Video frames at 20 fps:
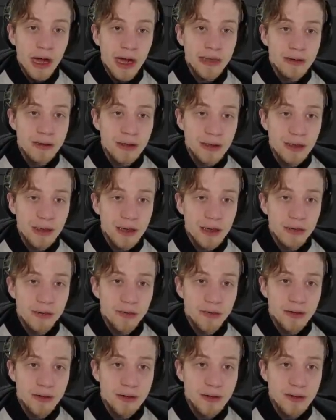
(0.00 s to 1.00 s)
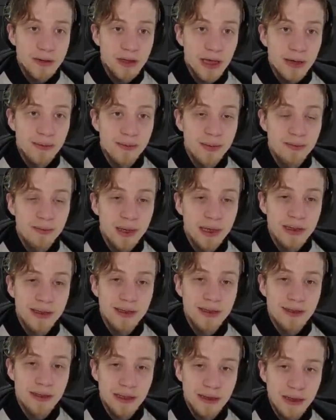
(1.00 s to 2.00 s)
underground cyberpunk
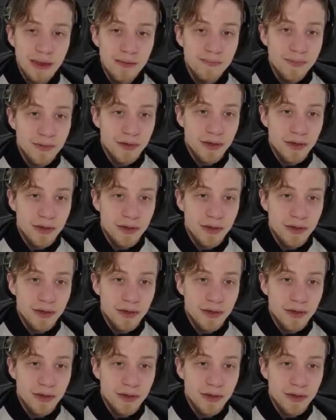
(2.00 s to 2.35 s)
city. It's